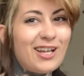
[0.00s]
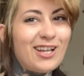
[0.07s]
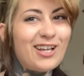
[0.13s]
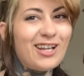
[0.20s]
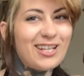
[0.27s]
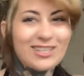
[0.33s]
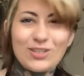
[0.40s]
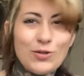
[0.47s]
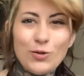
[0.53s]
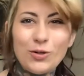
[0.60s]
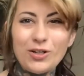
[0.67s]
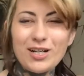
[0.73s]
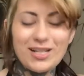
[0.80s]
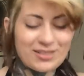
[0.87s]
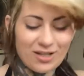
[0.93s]
it's cool,
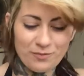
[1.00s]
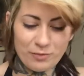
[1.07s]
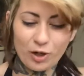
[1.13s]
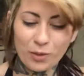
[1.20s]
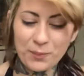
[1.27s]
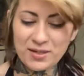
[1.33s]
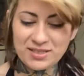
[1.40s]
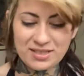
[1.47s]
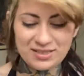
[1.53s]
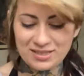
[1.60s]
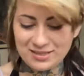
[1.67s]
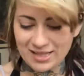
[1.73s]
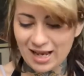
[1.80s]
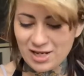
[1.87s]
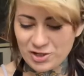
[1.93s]
it's on purpose, it's
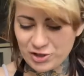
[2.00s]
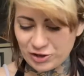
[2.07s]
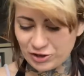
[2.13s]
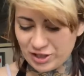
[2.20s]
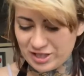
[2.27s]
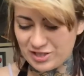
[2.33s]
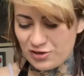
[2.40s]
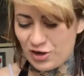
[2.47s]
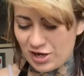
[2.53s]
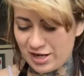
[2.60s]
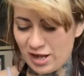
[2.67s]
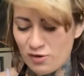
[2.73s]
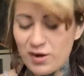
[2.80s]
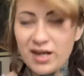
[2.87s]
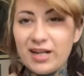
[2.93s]
intentional, it's thought
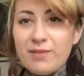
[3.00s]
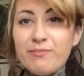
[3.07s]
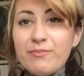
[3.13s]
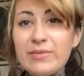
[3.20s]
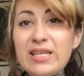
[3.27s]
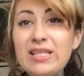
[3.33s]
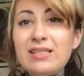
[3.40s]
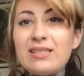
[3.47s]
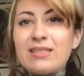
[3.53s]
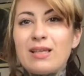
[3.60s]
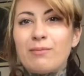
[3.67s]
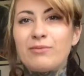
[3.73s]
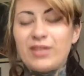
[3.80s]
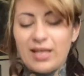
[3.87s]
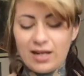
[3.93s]
out, and it means
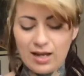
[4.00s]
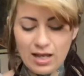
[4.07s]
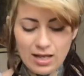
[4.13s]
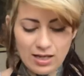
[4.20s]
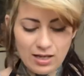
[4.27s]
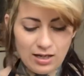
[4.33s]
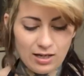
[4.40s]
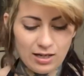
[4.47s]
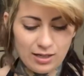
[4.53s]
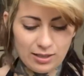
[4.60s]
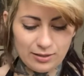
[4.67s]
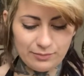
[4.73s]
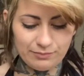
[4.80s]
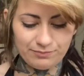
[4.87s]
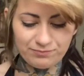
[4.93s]
something.
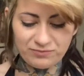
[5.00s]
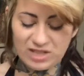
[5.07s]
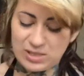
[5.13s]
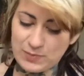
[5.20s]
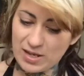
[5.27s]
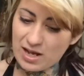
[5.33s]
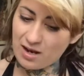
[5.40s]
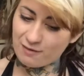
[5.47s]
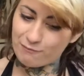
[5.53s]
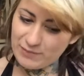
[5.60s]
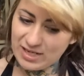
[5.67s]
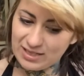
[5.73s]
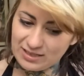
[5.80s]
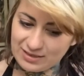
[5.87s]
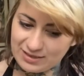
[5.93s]
Speaking of
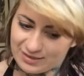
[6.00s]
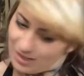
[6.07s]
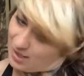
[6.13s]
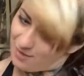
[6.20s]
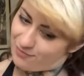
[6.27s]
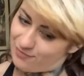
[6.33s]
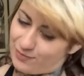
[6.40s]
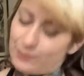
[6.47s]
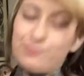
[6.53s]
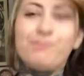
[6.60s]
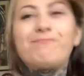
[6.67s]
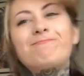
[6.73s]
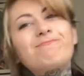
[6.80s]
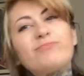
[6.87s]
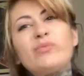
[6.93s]
meaning stuff,
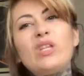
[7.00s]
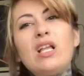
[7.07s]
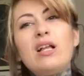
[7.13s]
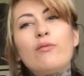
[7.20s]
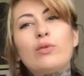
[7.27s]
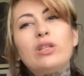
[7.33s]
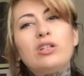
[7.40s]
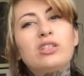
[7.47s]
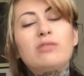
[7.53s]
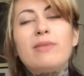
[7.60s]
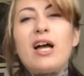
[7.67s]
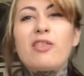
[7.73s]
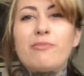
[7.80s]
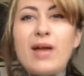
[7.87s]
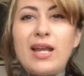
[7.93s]
if we look at the
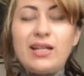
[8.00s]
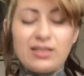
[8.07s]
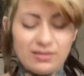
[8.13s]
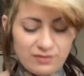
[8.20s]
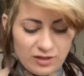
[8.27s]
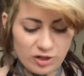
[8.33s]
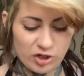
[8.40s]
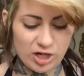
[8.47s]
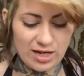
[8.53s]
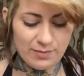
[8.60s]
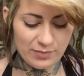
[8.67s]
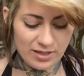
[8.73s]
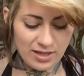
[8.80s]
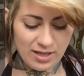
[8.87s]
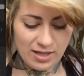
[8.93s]
mathematics of the shape,
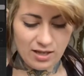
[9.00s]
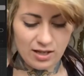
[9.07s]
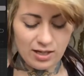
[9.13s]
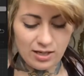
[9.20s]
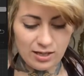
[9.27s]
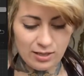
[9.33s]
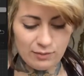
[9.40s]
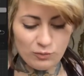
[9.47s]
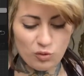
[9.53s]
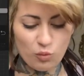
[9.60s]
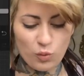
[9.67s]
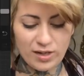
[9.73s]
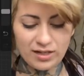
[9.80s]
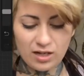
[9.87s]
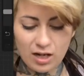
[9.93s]

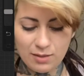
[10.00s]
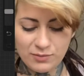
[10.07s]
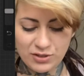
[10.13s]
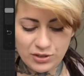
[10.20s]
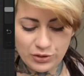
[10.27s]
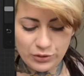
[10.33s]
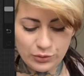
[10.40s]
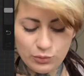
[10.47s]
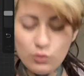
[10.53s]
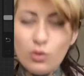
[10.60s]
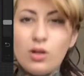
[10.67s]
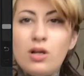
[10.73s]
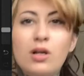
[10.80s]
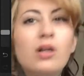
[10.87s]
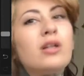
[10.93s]
when it comes to
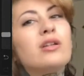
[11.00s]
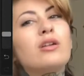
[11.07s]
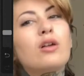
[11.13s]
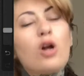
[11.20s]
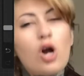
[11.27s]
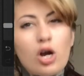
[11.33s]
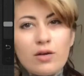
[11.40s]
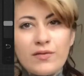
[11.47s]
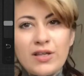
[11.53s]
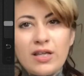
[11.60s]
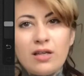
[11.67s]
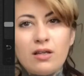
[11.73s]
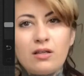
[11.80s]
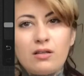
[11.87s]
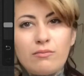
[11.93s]

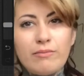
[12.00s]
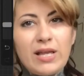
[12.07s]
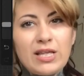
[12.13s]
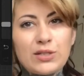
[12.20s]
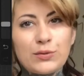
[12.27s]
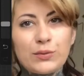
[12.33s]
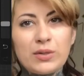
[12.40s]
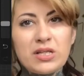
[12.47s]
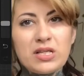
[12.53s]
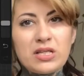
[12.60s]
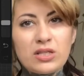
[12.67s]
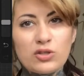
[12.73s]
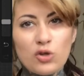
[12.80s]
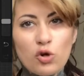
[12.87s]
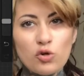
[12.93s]
carving, masonry,
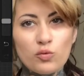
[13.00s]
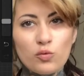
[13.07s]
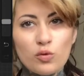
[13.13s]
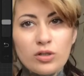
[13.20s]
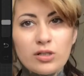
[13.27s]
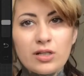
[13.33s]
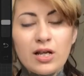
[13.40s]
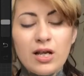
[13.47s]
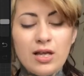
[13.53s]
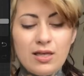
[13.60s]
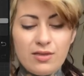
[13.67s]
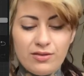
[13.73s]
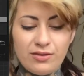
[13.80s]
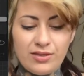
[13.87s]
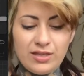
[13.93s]
stonework,
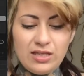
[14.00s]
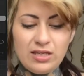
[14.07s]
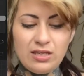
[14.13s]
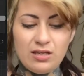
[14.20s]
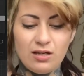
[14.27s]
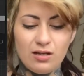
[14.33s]
the